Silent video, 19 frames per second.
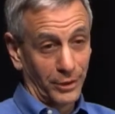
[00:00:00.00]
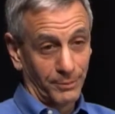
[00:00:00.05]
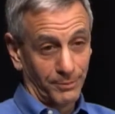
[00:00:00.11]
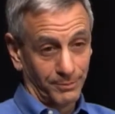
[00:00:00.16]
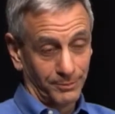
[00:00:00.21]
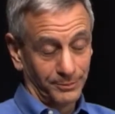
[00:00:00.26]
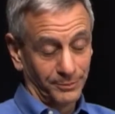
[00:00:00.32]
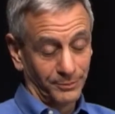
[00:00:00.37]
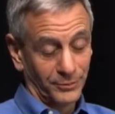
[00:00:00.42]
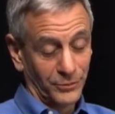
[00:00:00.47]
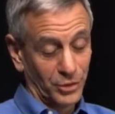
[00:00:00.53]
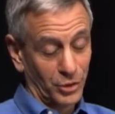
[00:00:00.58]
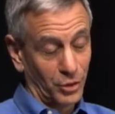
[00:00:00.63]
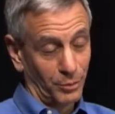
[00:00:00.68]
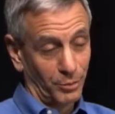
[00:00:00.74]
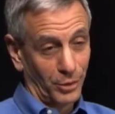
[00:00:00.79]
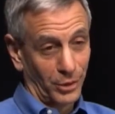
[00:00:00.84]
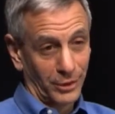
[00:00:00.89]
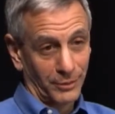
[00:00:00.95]
book.
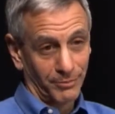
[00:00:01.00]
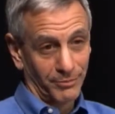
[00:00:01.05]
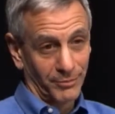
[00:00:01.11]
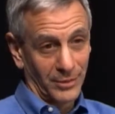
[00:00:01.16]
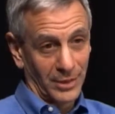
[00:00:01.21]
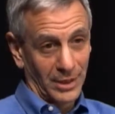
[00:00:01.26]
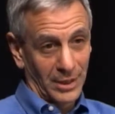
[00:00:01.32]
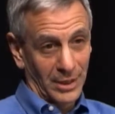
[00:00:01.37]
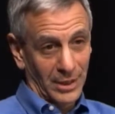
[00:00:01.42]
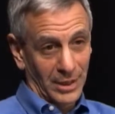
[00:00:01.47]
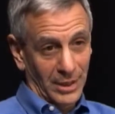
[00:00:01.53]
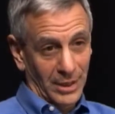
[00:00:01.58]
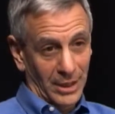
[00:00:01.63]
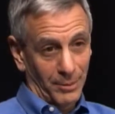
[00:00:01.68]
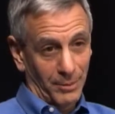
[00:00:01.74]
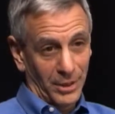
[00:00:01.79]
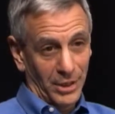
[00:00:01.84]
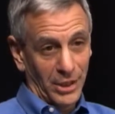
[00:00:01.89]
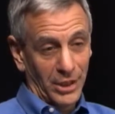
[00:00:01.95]
It's a good book.
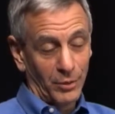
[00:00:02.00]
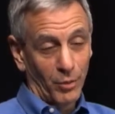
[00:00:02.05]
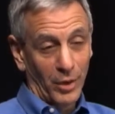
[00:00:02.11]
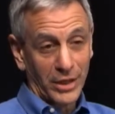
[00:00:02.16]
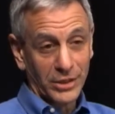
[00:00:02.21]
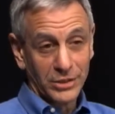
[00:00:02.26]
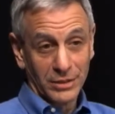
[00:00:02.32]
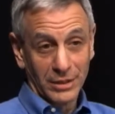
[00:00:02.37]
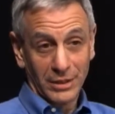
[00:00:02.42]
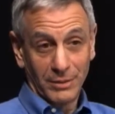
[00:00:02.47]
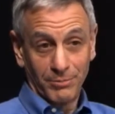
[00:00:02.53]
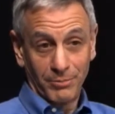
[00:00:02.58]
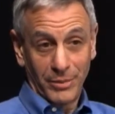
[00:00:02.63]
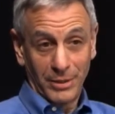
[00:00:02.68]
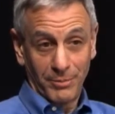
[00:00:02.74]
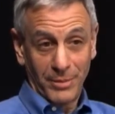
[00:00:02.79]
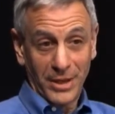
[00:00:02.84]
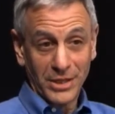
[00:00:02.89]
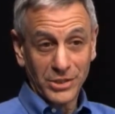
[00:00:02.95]
I mean, he writes
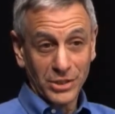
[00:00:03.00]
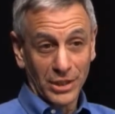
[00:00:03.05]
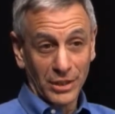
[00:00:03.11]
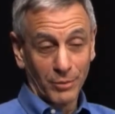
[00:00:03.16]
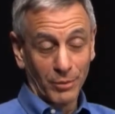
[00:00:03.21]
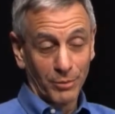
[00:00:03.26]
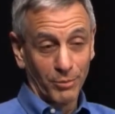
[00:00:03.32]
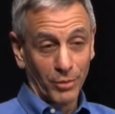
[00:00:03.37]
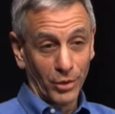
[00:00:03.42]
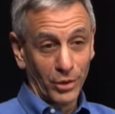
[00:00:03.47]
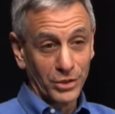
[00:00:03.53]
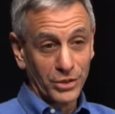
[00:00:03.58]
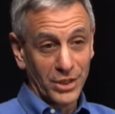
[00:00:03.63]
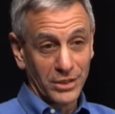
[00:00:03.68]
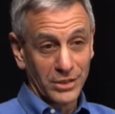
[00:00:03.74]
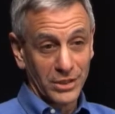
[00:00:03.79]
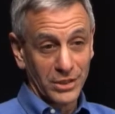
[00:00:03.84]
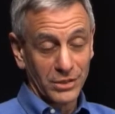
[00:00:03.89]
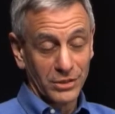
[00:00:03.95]
basically what
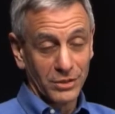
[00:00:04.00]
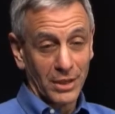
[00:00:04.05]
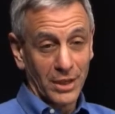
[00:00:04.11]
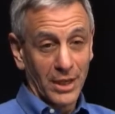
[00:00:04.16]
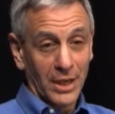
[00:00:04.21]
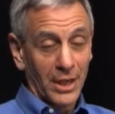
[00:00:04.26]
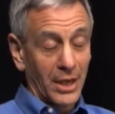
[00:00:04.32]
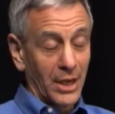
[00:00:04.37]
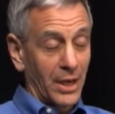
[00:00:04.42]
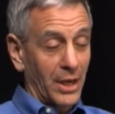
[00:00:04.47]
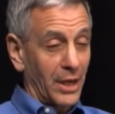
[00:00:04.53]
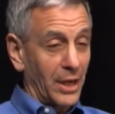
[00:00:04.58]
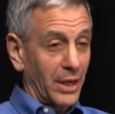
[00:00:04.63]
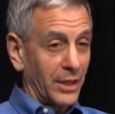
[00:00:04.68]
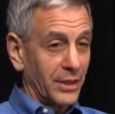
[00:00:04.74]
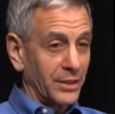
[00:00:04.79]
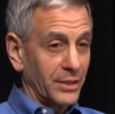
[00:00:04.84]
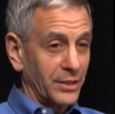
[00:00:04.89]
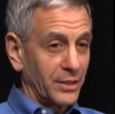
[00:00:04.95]
Burg says is
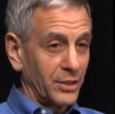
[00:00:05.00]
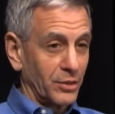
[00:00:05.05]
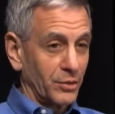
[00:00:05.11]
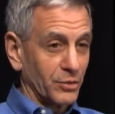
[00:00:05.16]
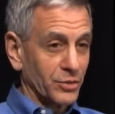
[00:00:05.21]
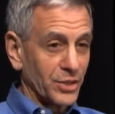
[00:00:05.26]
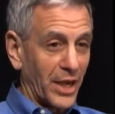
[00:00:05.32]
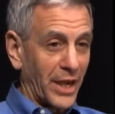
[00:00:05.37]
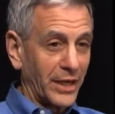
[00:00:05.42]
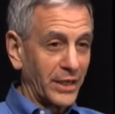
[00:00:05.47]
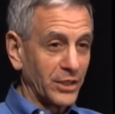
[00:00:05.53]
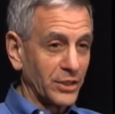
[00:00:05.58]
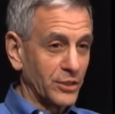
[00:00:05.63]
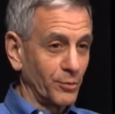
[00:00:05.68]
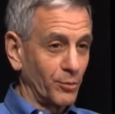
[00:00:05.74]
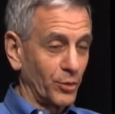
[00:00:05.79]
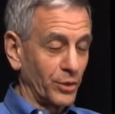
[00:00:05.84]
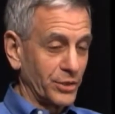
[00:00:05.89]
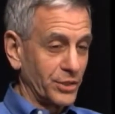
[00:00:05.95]
the,
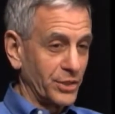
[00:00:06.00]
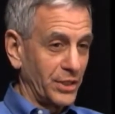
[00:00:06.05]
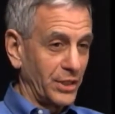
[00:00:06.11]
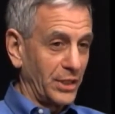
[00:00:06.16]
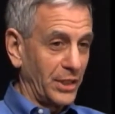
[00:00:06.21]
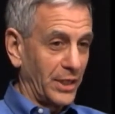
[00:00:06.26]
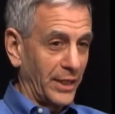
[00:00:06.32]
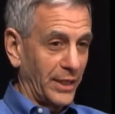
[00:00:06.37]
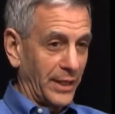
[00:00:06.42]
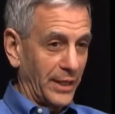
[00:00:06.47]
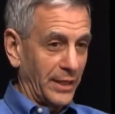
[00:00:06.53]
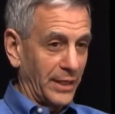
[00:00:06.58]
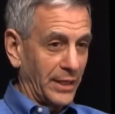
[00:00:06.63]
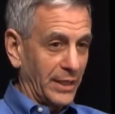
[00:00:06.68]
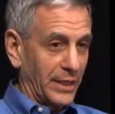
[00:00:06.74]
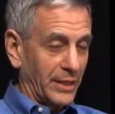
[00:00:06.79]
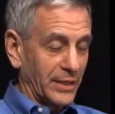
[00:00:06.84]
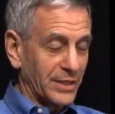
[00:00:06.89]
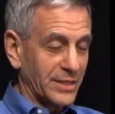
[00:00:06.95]
Zionism was the
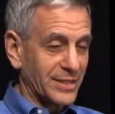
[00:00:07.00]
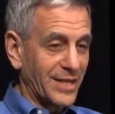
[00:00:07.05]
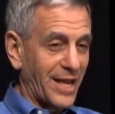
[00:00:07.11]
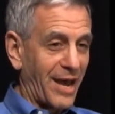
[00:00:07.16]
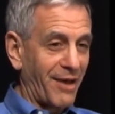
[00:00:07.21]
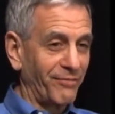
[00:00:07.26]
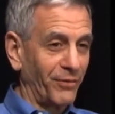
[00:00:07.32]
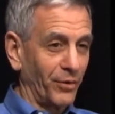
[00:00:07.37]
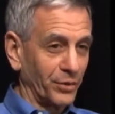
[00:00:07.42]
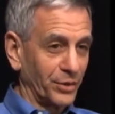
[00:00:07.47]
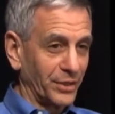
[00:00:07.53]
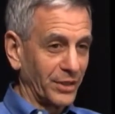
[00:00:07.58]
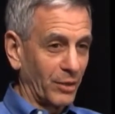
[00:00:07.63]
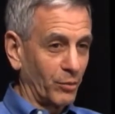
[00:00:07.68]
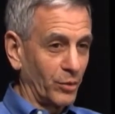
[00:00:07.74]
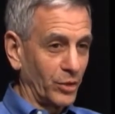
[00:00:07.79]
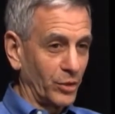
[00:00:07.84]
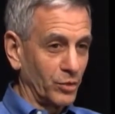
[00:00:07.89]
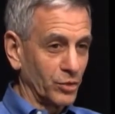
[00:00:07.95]
uh, the
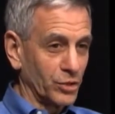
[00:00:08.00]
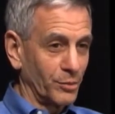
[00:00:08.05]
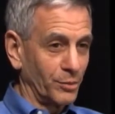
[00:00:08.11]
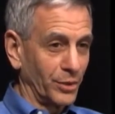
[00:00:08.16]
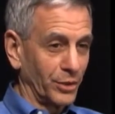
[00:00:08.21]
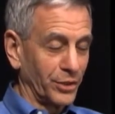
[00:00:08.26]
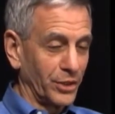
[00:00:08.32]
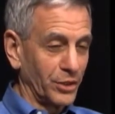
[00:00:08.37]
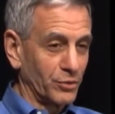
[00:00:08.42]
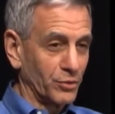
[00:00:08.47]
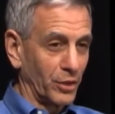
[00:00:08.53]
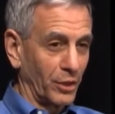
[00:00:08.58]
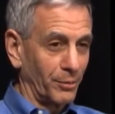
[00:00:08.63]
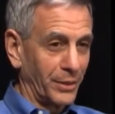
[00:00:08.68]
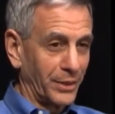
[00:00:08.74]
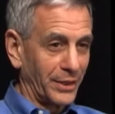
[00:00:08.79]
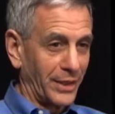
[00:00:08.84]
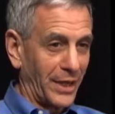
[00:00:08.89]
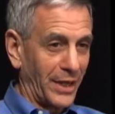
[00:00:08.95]
scaffolding that we used to build
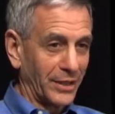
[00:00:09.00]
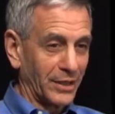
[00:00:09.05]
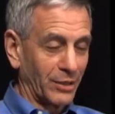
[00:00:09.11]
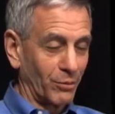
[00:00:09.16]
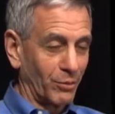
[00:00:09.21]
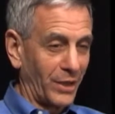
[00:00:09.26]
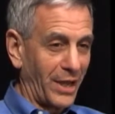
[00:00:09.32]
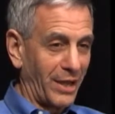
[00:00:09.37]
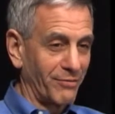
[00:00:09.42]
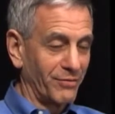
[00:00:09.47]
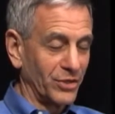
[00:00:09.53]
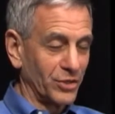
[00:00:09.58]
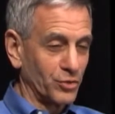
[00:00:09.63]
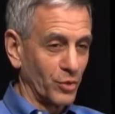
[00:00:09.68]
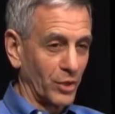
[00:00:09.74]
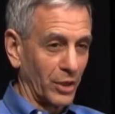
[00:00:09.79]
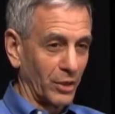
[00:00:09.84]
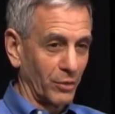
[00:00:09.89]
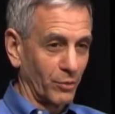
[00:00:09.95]
Israel, but now that we have
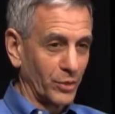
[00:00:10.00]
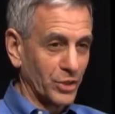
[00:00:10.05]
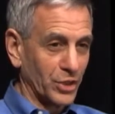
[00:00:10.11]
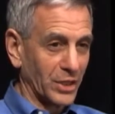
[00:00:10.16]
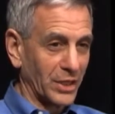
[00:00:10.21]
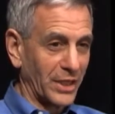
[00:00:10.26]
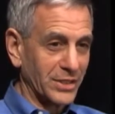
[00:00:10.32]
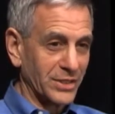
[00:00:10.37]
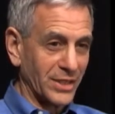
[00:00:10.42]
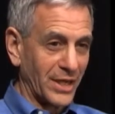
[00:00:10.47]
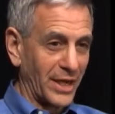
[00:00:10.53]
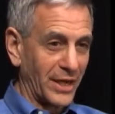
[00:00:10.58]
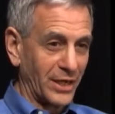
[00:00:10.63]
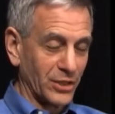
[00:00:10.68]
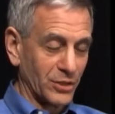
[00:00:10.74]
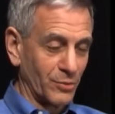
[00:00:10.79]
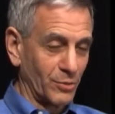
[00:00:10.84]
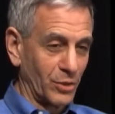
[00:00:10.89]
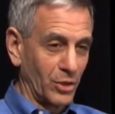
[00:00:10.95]
Israel, we should let
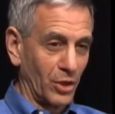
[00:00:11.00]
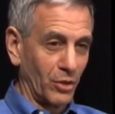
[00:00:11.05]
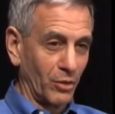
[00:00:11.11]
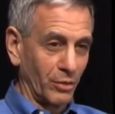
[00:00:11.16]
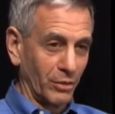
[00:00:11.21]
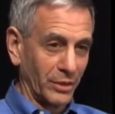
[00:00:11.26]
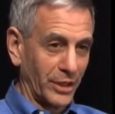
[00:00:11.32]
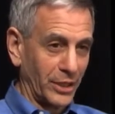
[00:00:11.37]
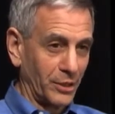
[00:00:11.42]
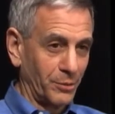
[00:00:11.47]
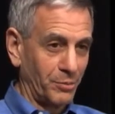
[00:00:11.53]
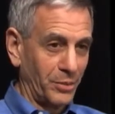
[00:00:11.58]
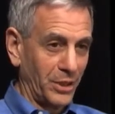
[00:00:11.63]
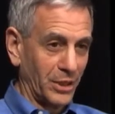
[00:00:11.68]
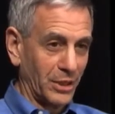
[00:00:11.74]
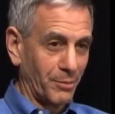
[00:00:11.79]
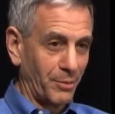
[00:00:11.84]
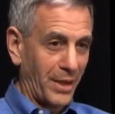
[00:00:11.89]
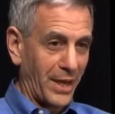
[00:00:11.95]
Zionism go and let it
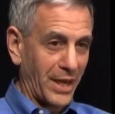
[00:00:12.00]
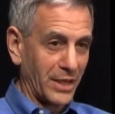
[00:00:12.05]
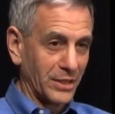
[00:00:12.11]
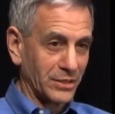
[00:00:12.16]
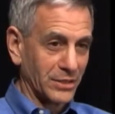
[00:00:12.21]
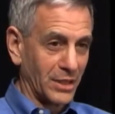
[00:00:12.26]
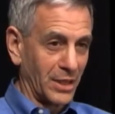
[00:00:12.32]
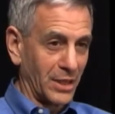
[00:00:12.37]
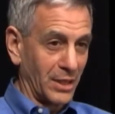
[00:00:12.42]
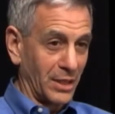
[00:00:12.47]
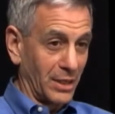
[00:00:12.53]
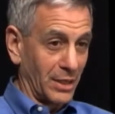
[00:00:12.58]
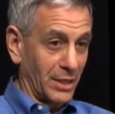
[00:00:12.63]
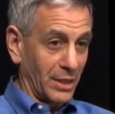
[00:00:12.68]
be in the past,